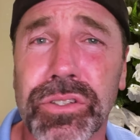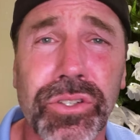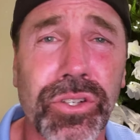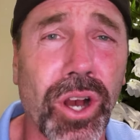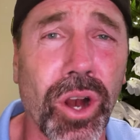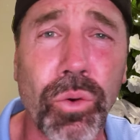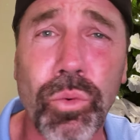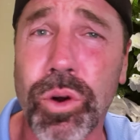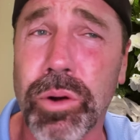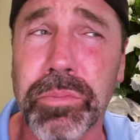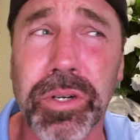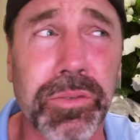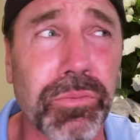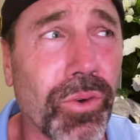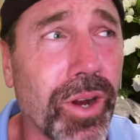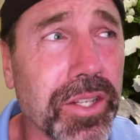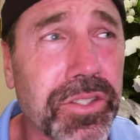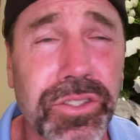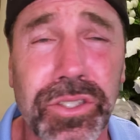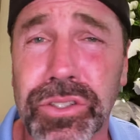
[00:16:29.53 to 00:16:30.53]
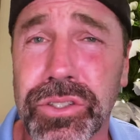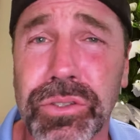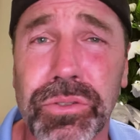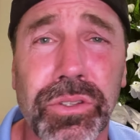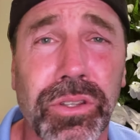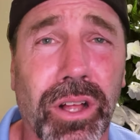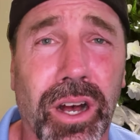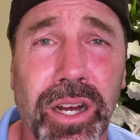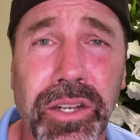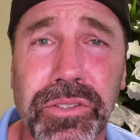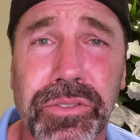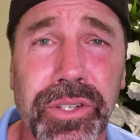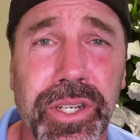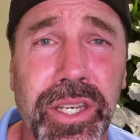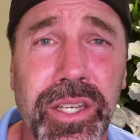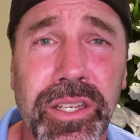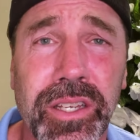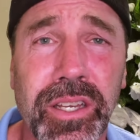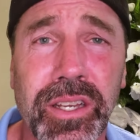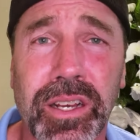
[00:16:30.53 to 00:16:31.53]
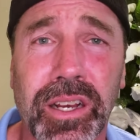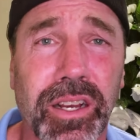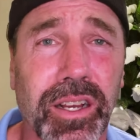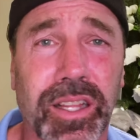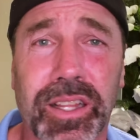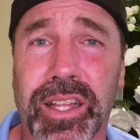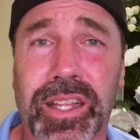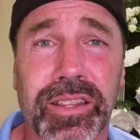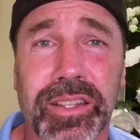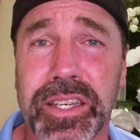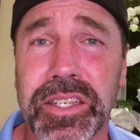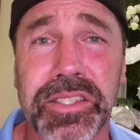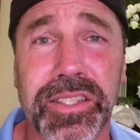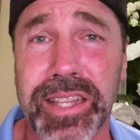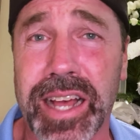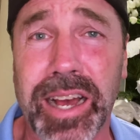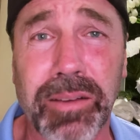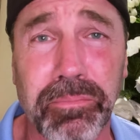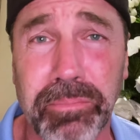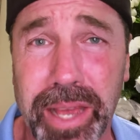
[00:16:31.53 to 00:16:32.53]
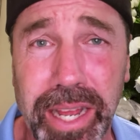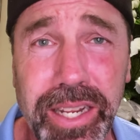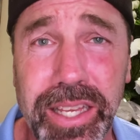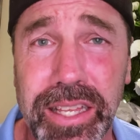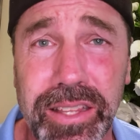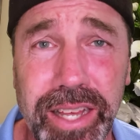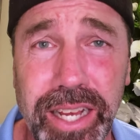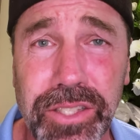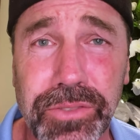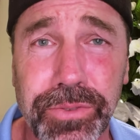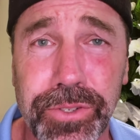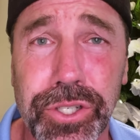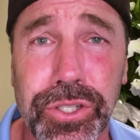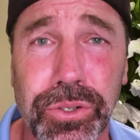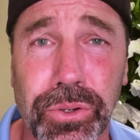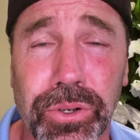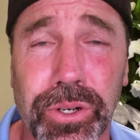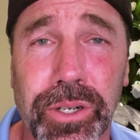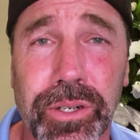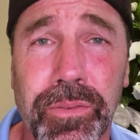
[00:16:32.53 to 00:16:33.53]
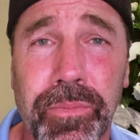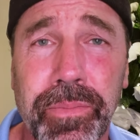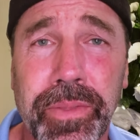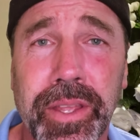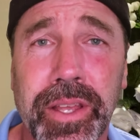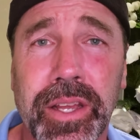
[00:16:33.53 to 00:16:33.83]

No woman wants to do laundry, at least not many, that's for sure.